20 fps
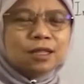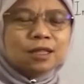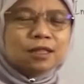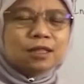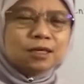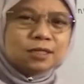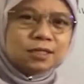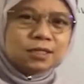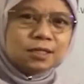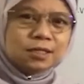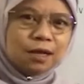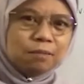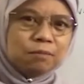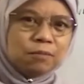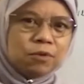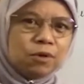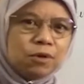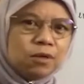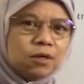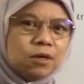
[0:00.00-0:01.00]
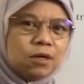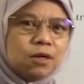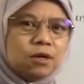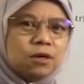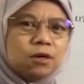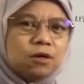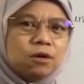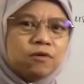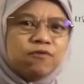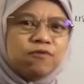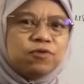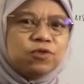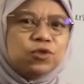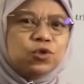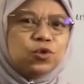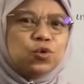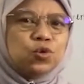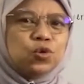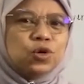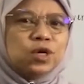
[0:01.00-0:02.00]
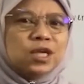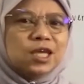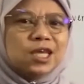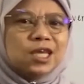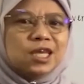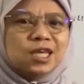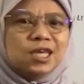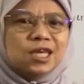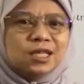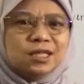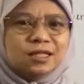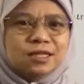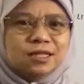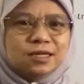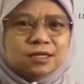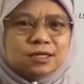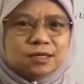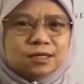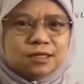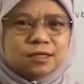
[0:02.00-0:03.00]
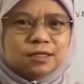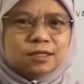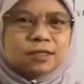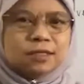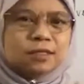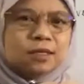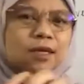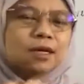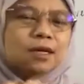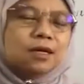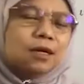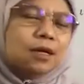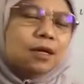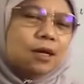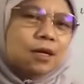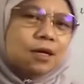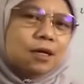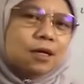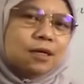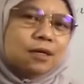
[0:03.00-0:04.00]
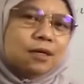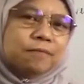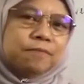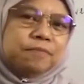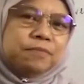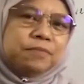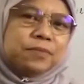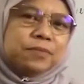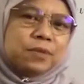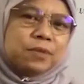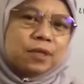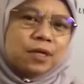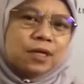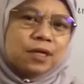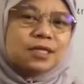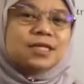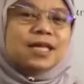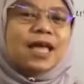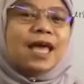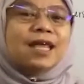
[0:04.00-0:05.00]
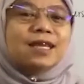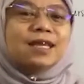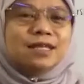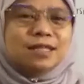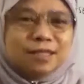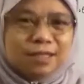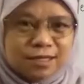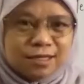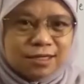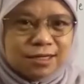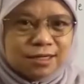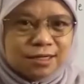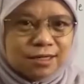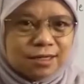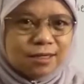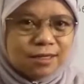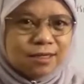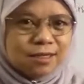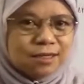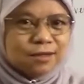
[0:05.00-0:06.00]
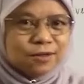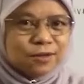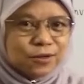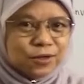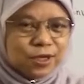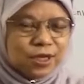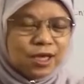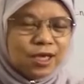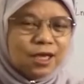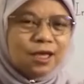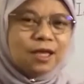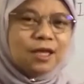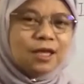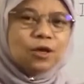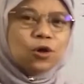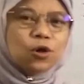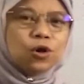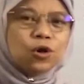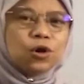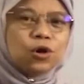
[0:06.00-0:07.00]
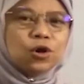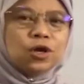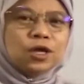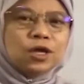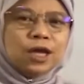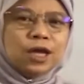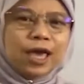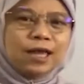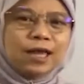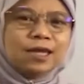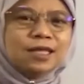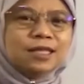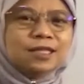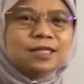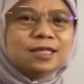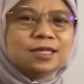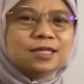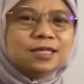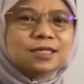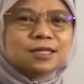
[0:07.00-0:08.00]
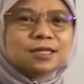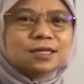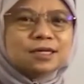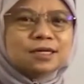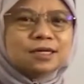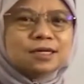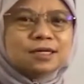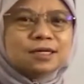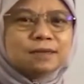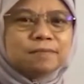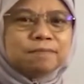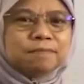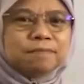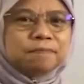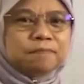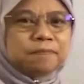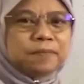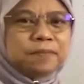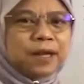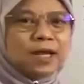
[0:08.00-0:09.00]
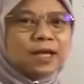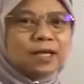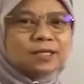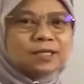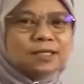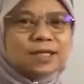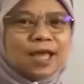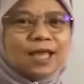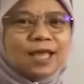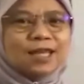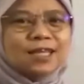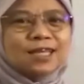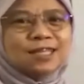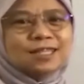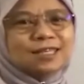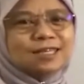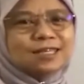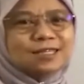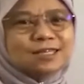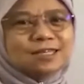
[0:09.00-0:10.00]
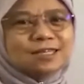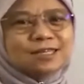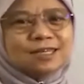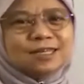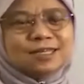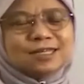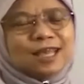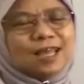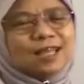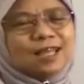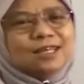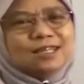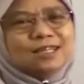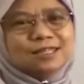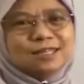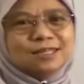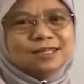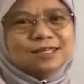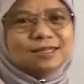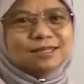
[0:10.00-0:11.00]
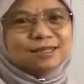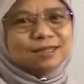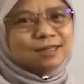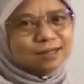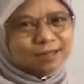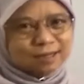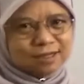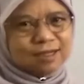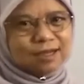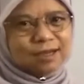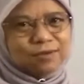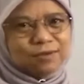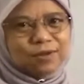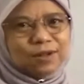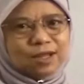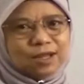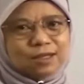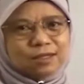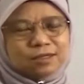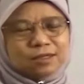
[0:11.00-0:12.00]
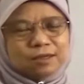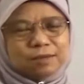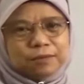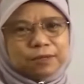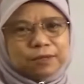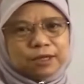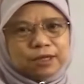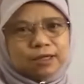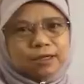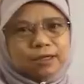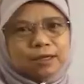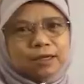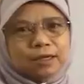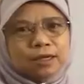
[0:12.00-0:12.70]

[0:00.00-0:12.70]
The sum of two integers is an integer, okay? Or an integer plus an integer is an integer. I will accept that.